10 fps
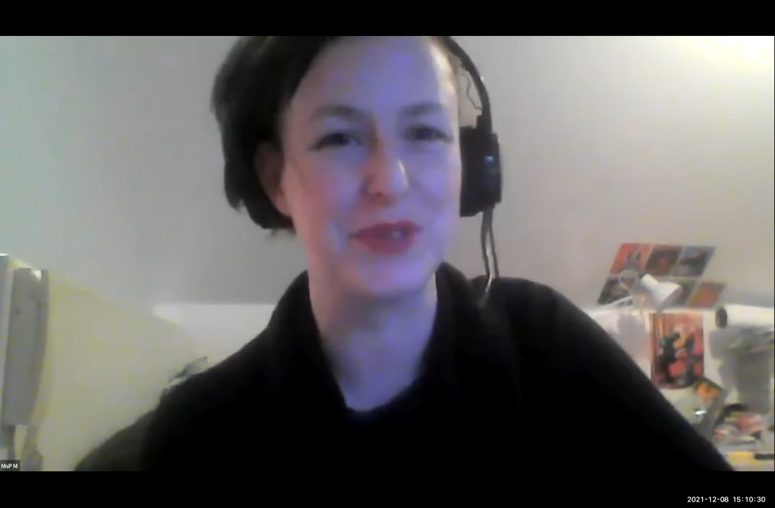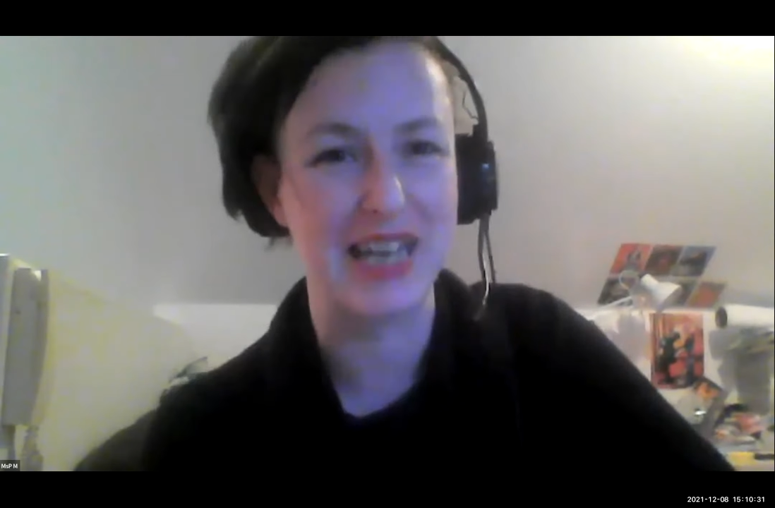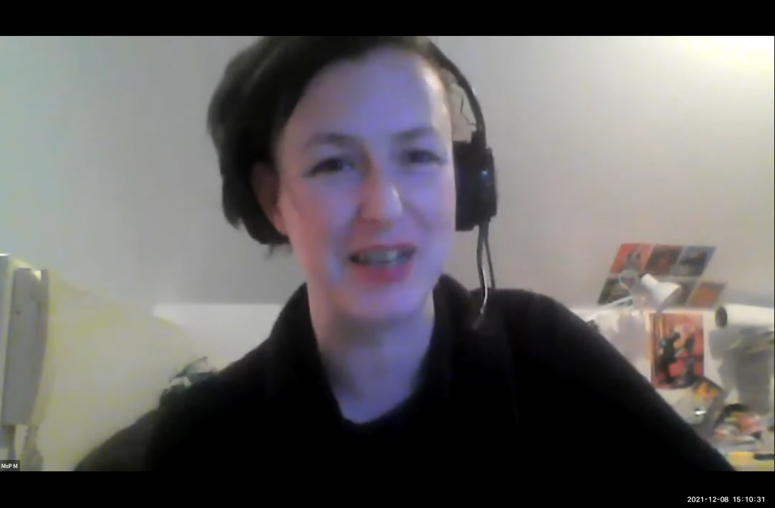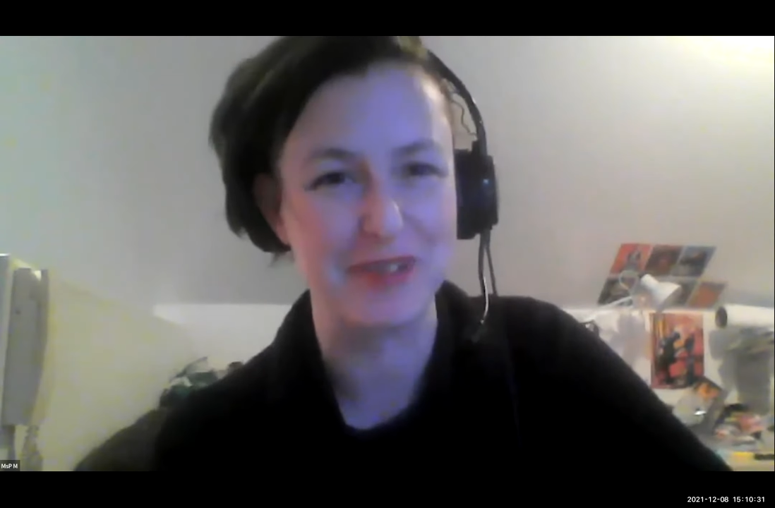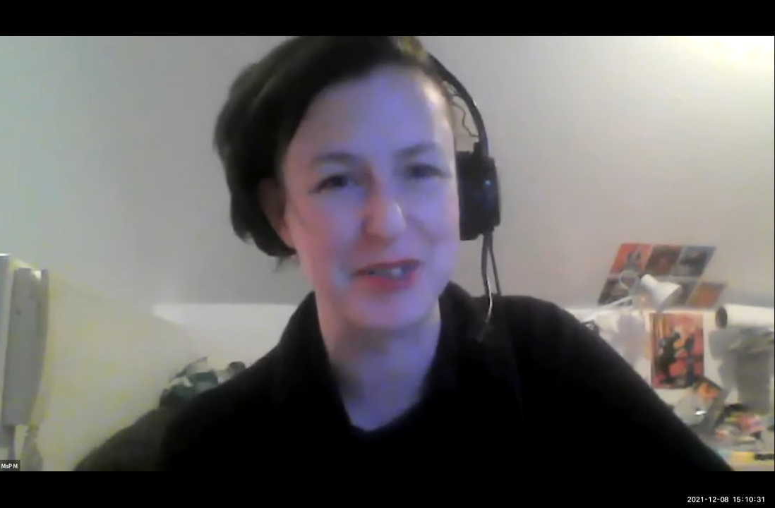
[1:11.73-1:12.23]
We'll
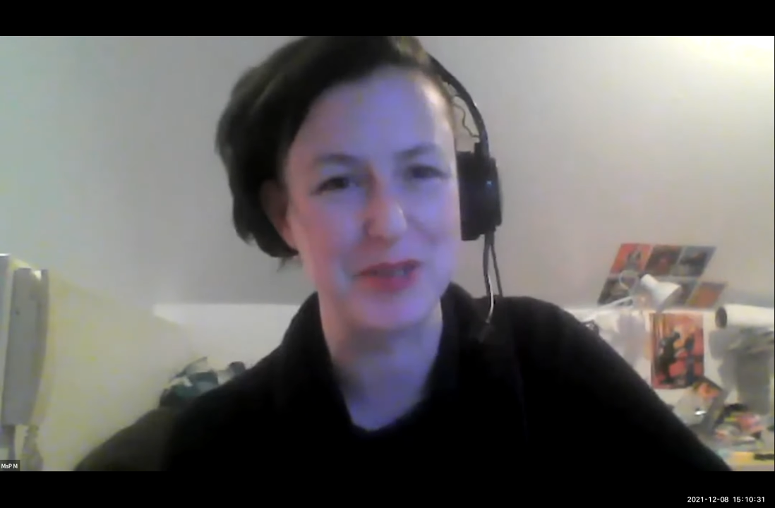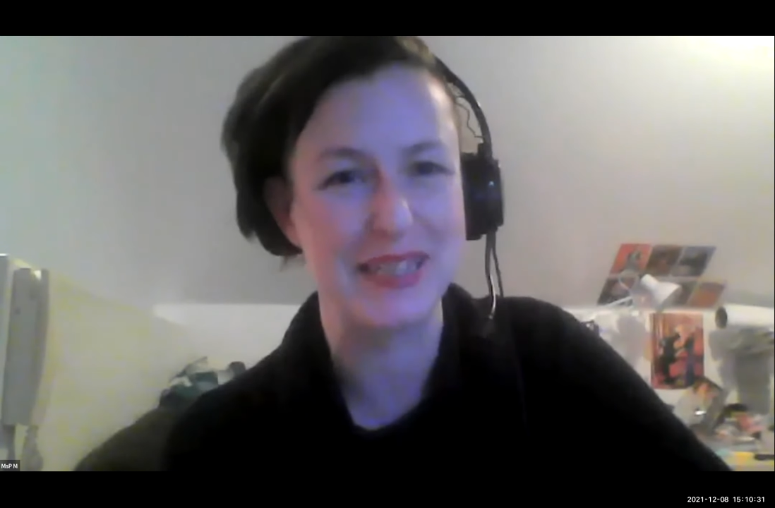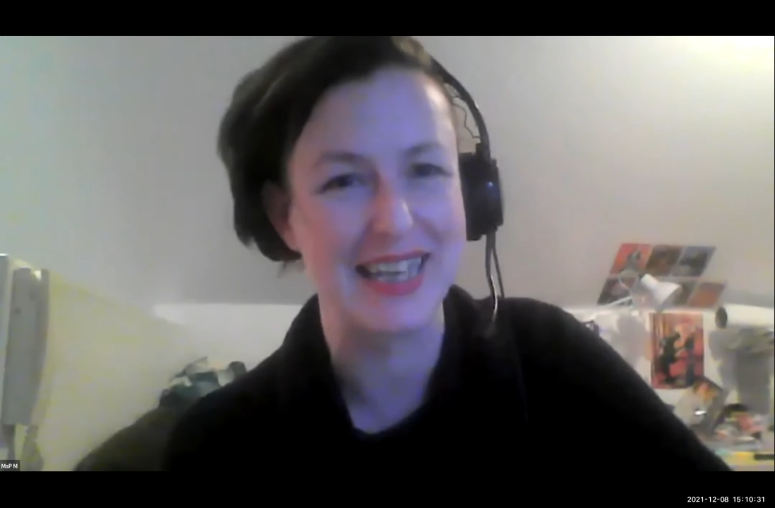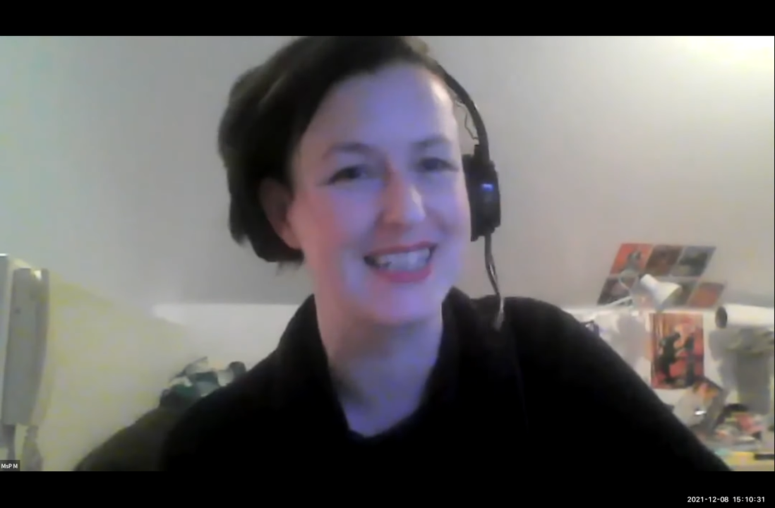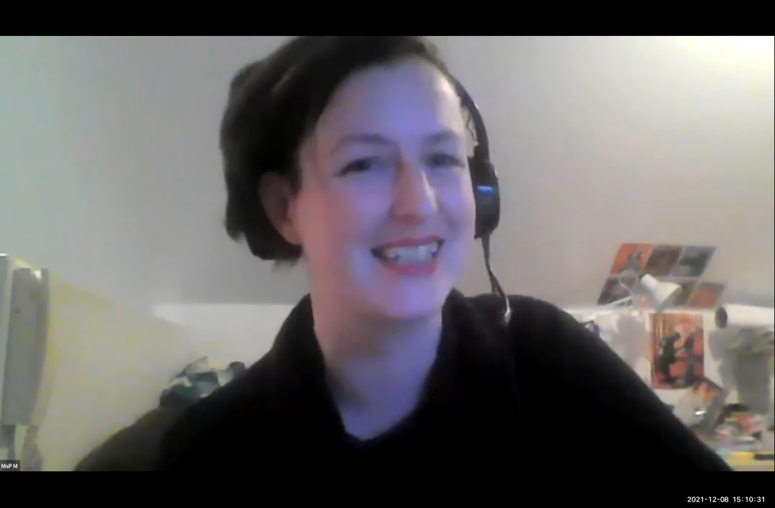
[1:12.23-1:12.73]
get around to
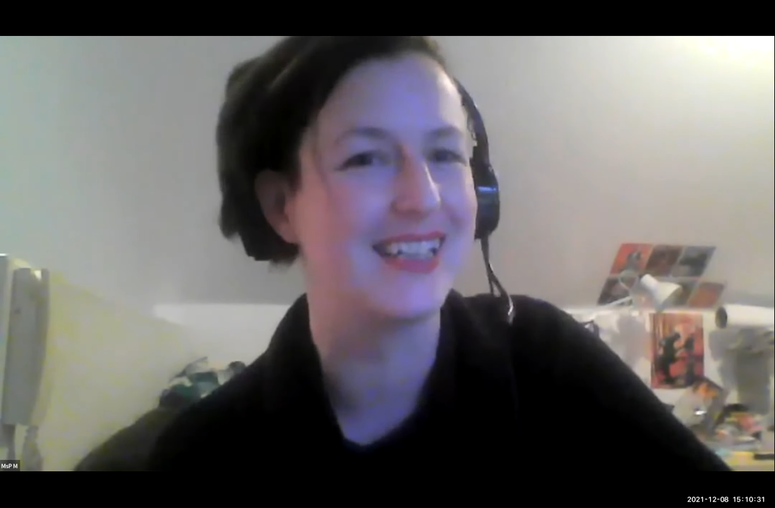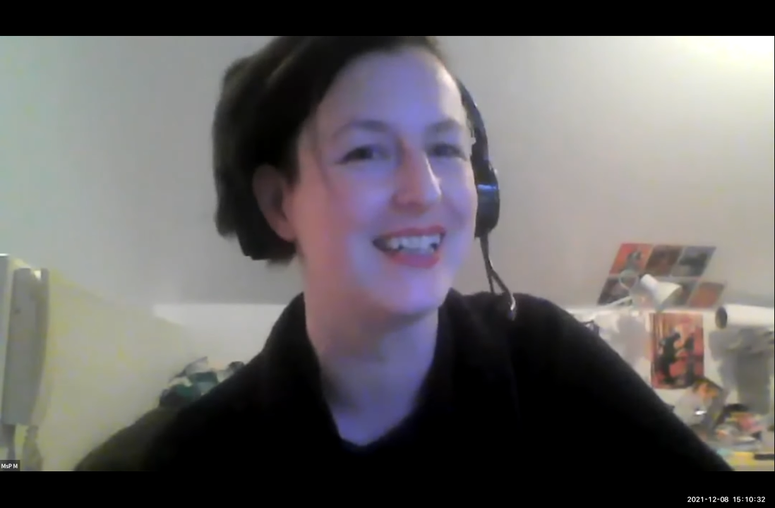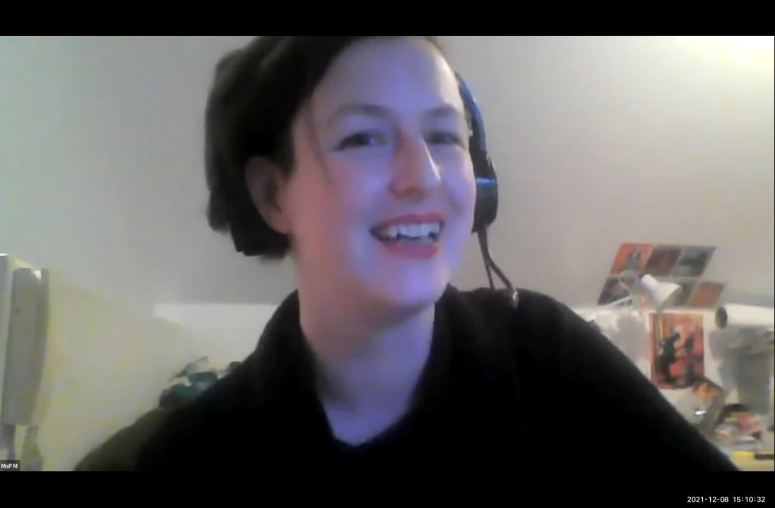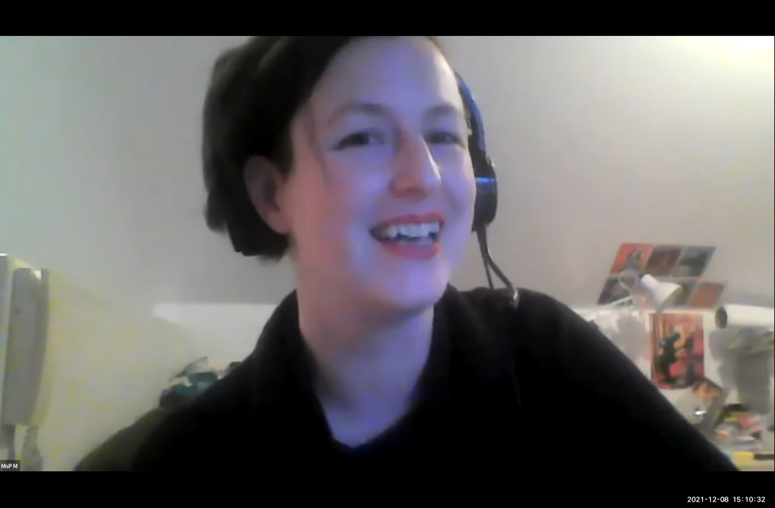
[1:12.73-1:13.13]
it later.